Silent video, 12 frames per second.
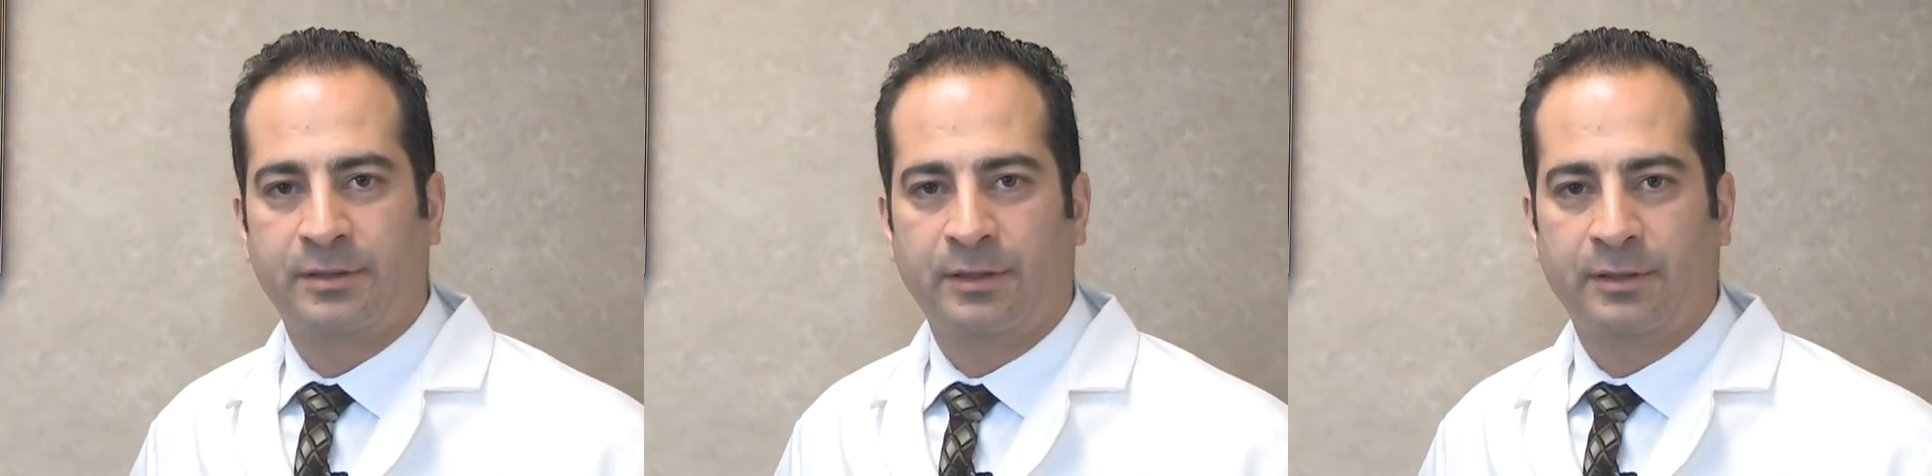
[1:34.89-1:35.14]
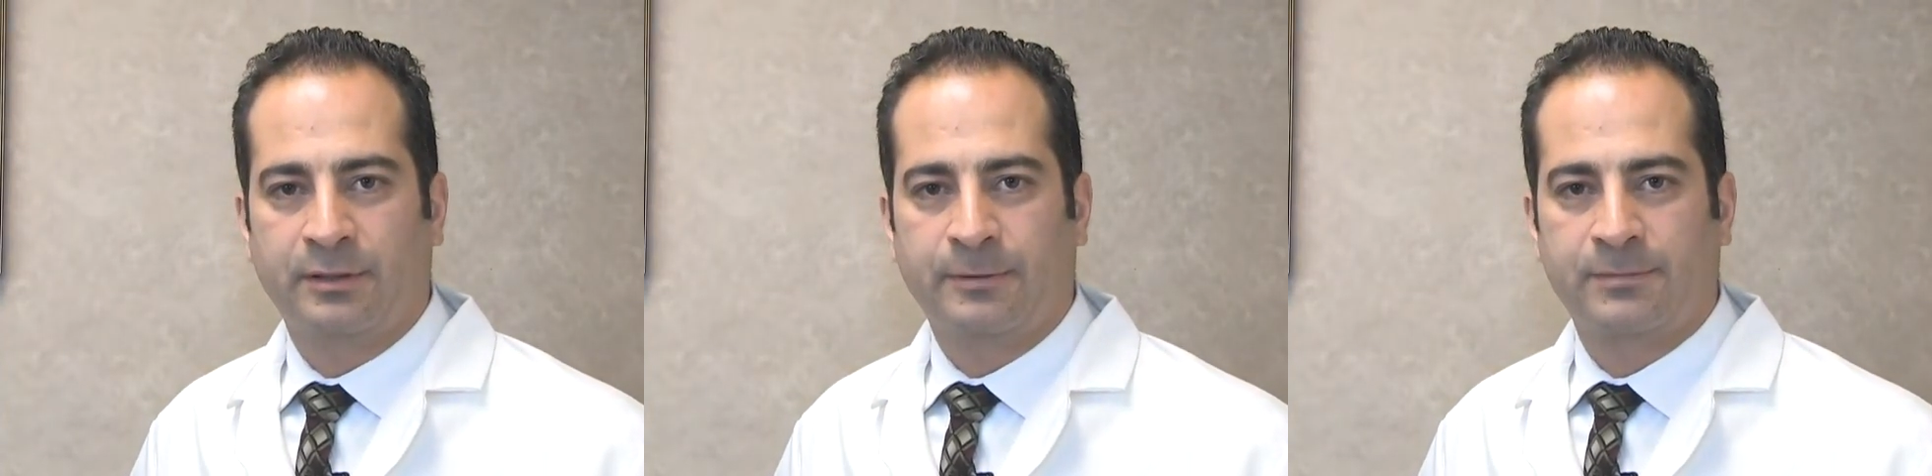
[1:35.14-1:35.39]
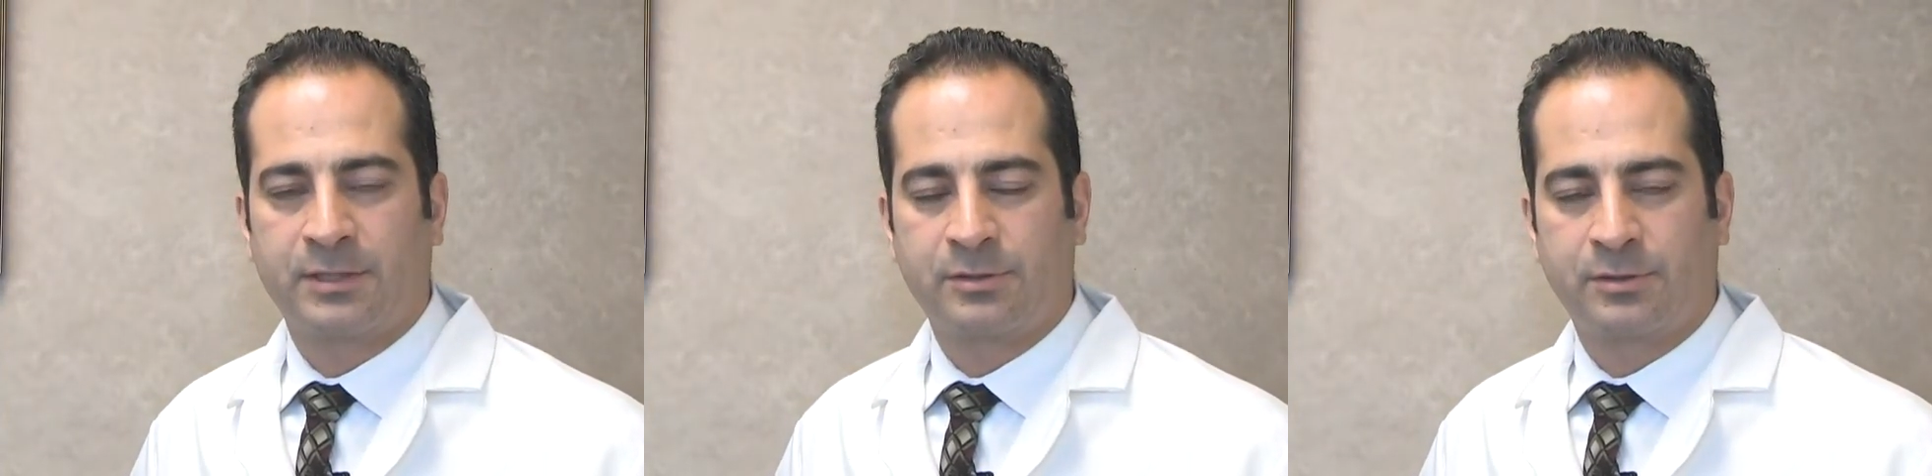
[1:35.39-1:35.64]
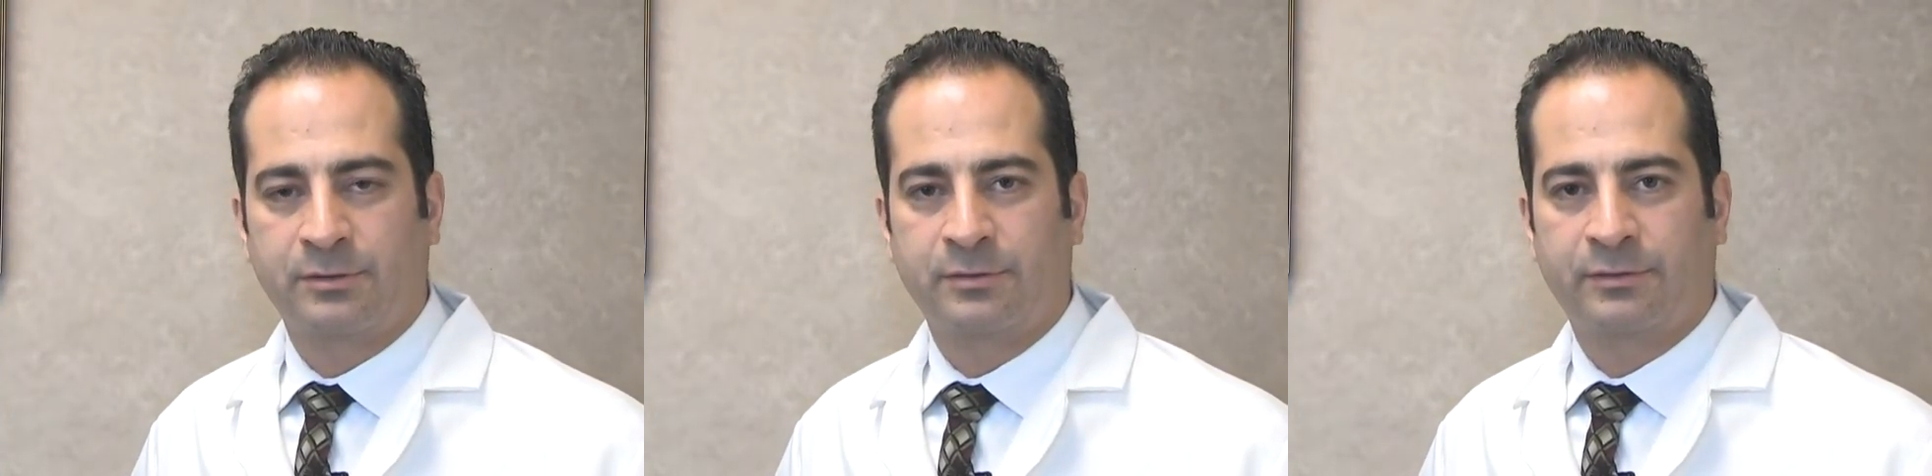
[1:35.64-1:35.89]
the
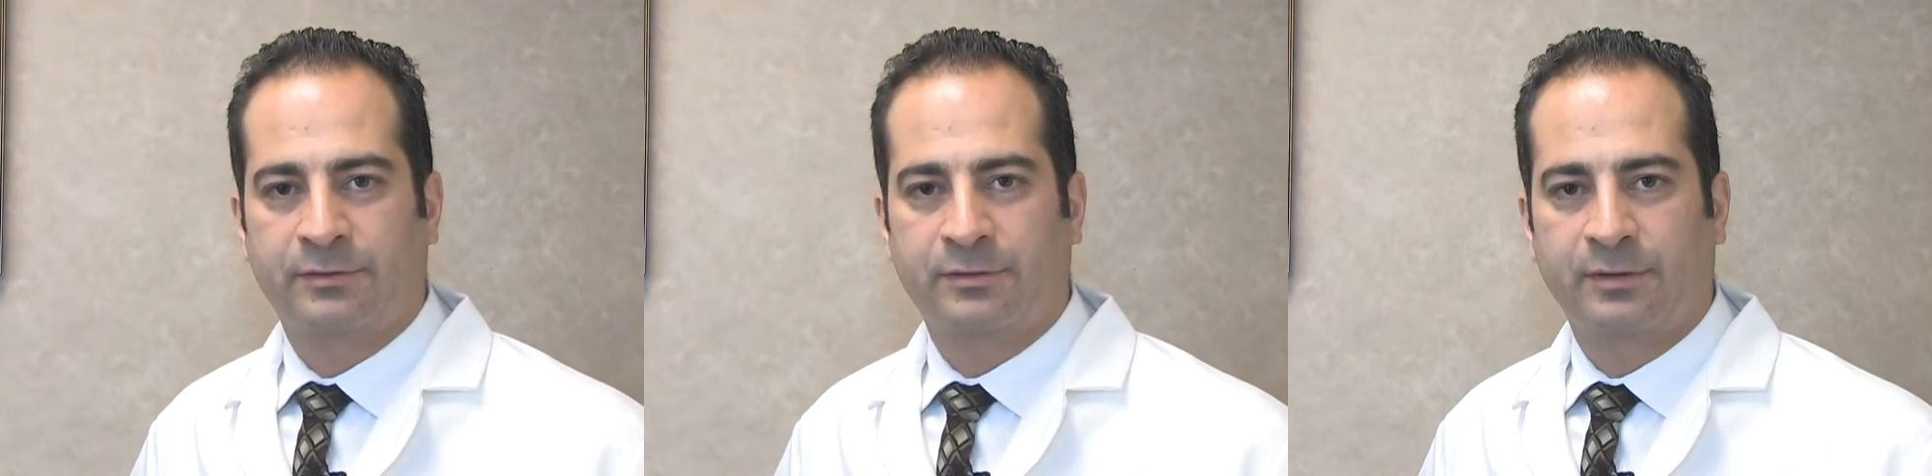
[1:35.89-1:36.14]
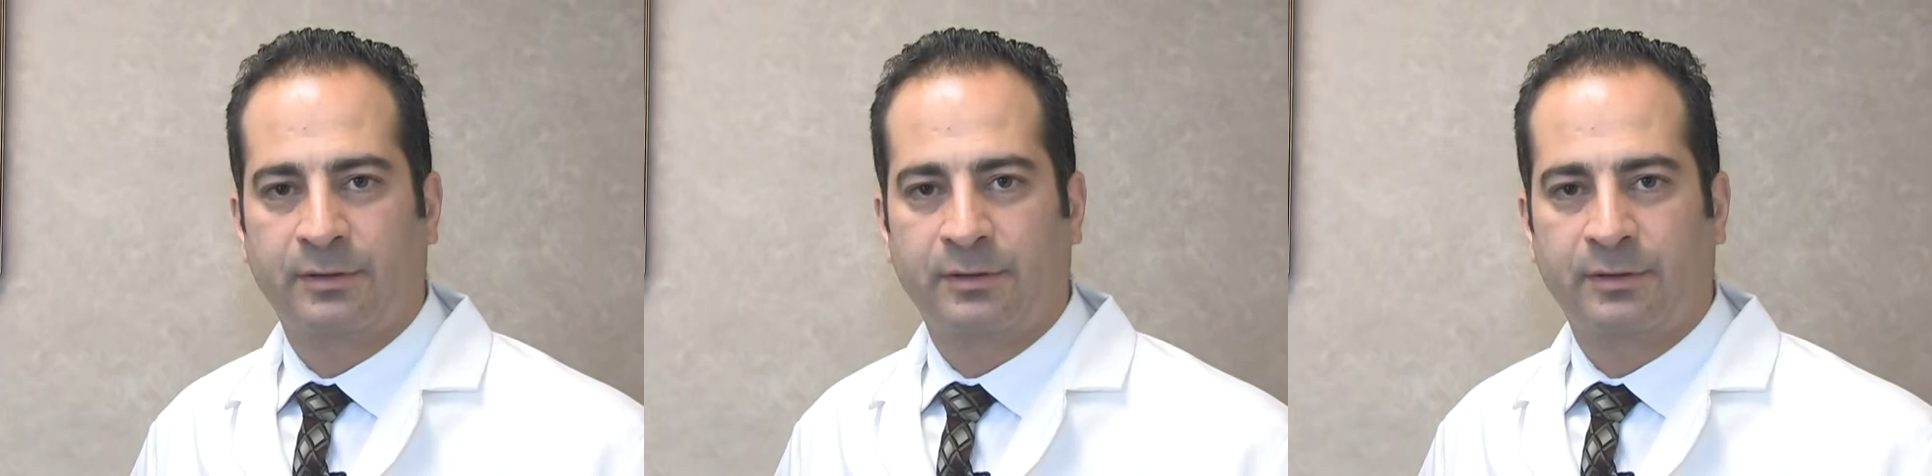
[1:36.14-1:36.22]
tooth.